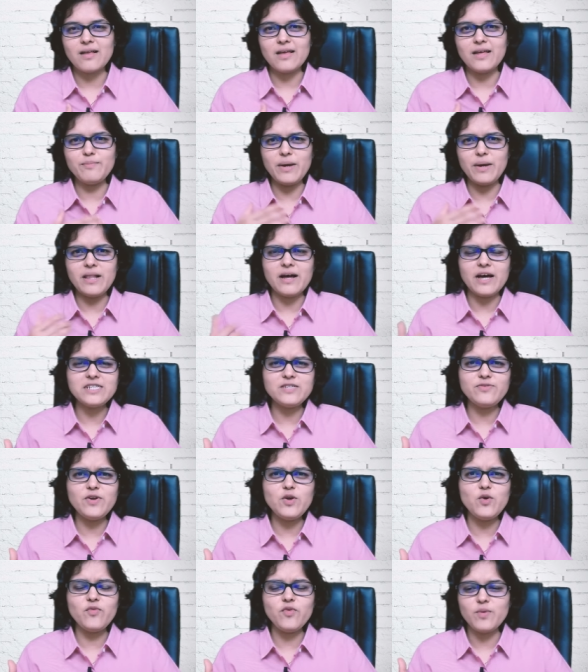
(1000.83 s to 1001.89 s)
in my last
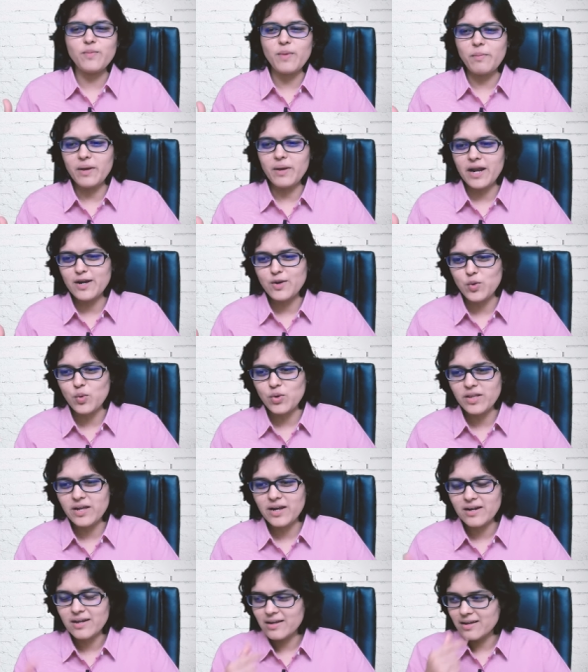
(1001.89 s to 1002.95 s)
video, if you remember, I told
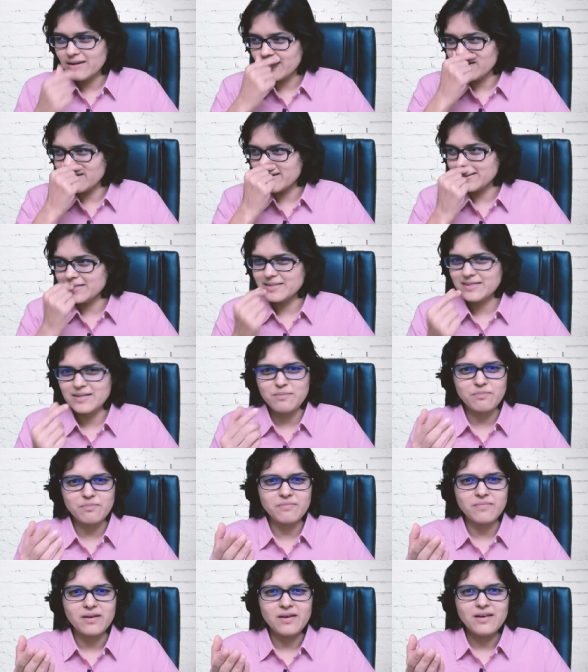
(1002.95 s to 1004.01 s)
that uh, some
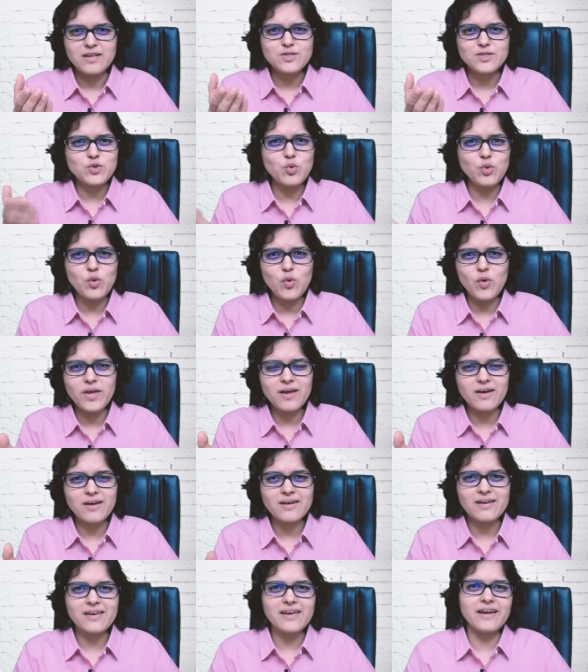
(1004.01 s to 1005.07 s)
school-going
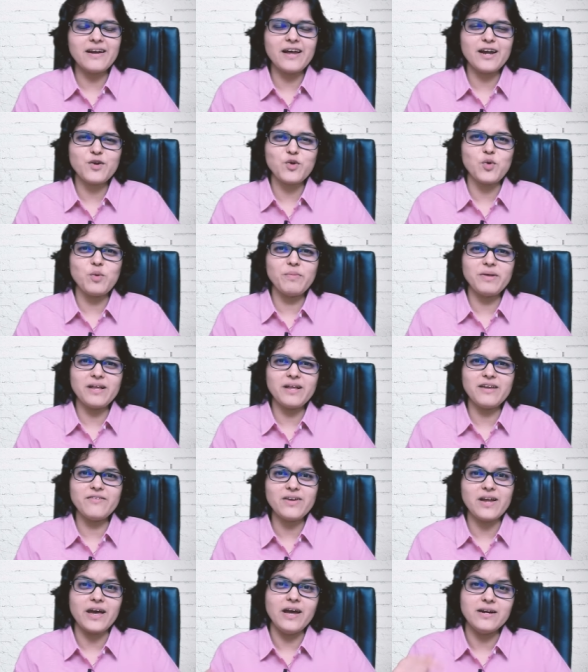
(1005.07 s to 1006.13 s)
kid had told me that
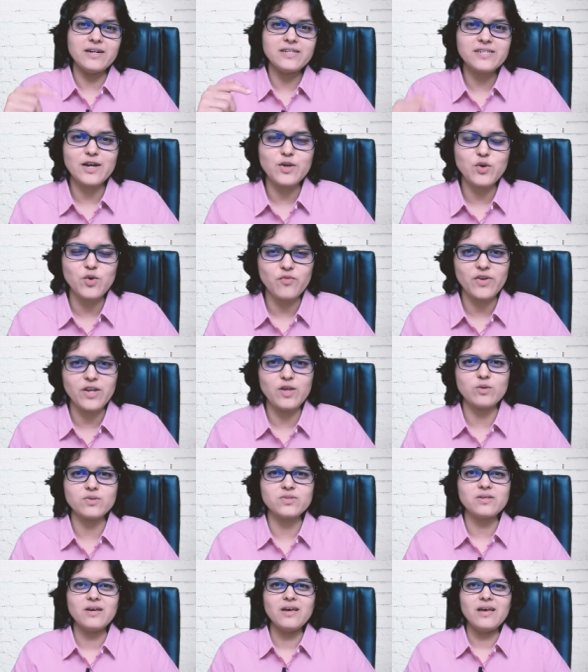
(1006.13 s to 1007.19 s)
even I understand your
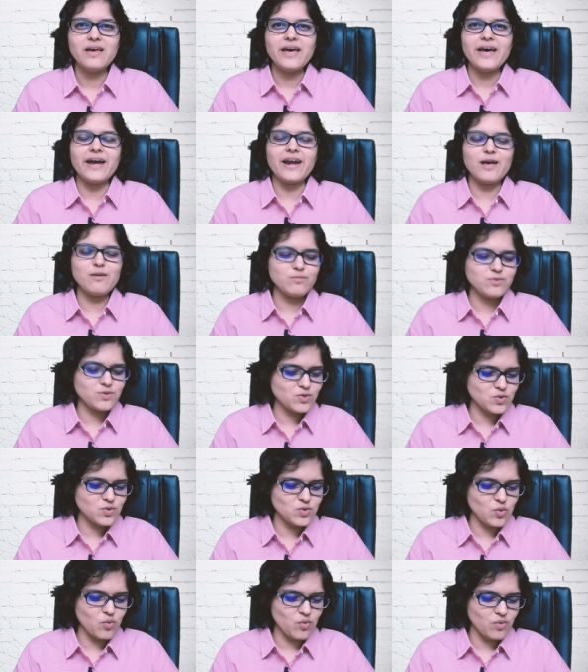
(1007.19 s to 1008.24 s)
videos, and I'm
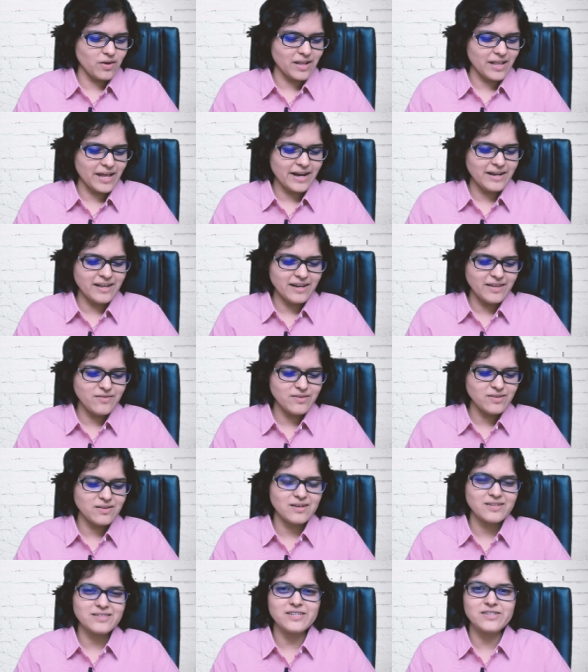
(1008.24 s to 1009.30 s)
so glad that even
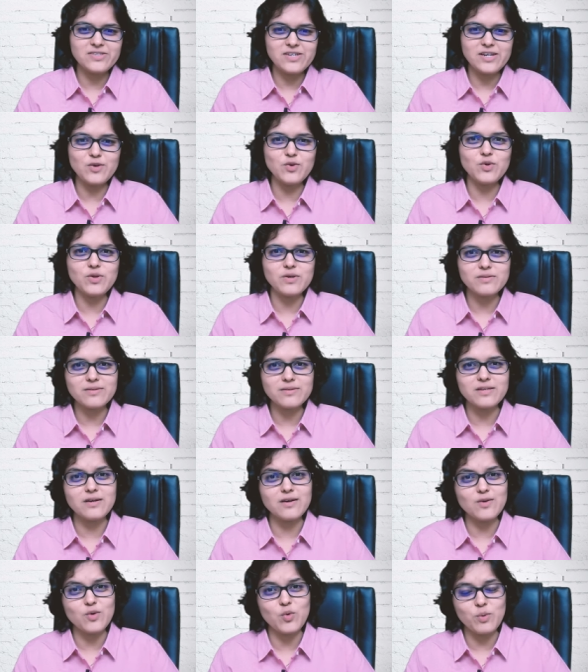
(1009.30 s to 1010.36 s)
a
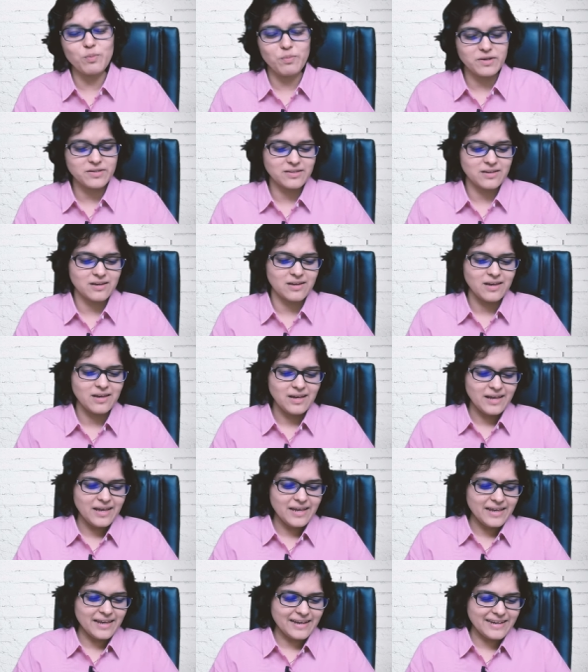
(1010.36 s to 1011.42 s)
sixty-two-year-old person
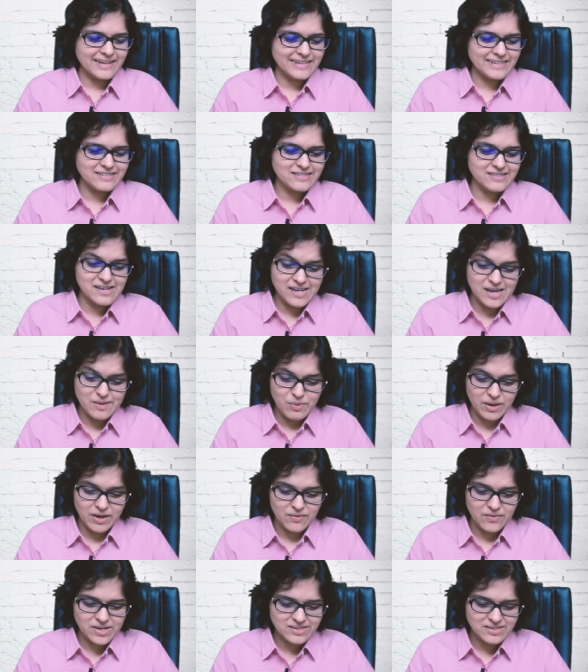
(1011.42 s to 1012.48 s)
Uh, is still keeping
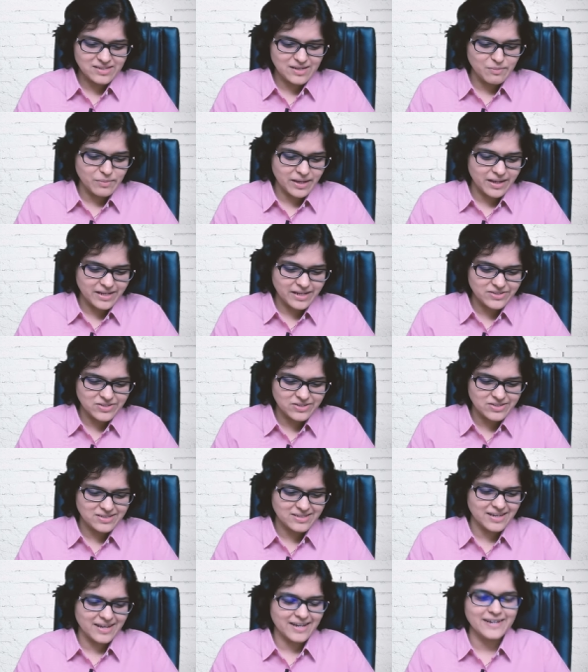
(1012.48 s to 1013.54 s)
interest in my
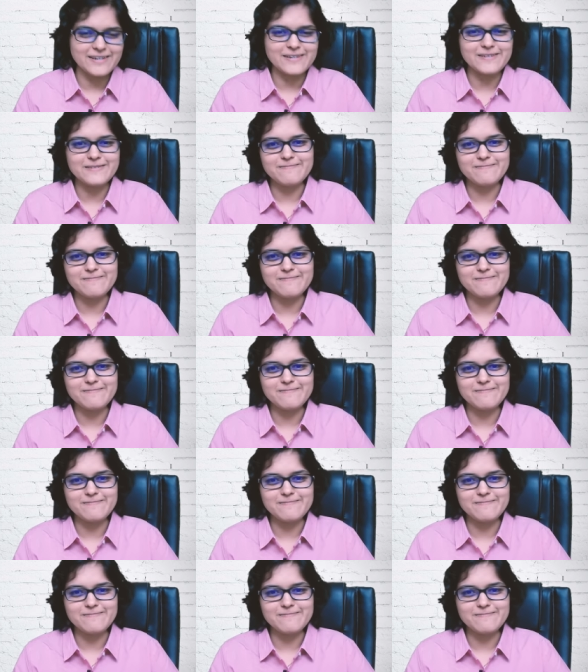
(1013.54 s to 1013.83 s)
lectures. And uh,